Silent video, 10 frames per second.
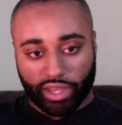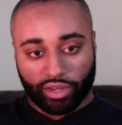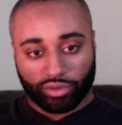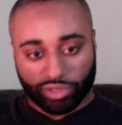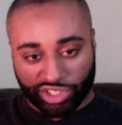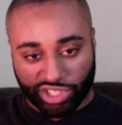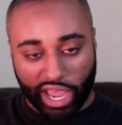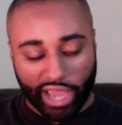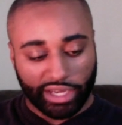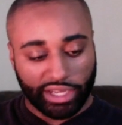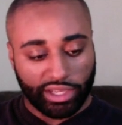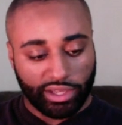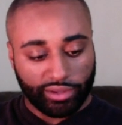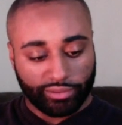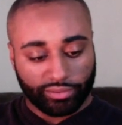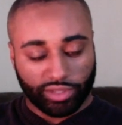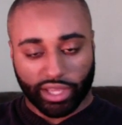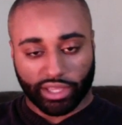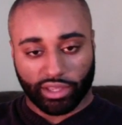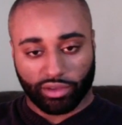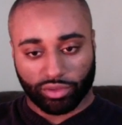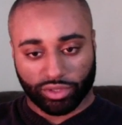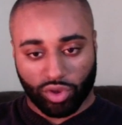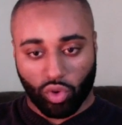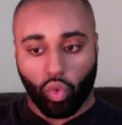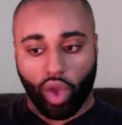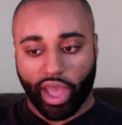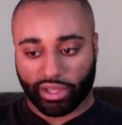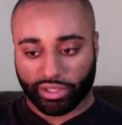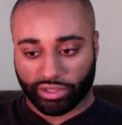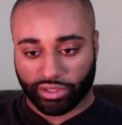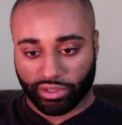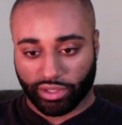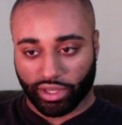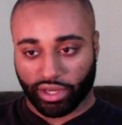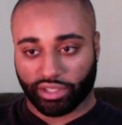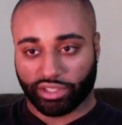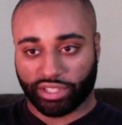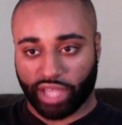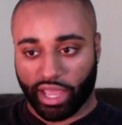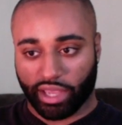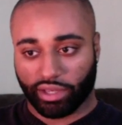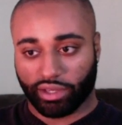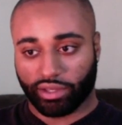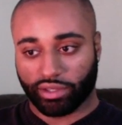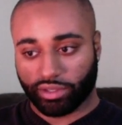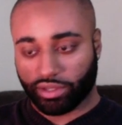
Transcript: it was shiny. Like it was waxed and the stain.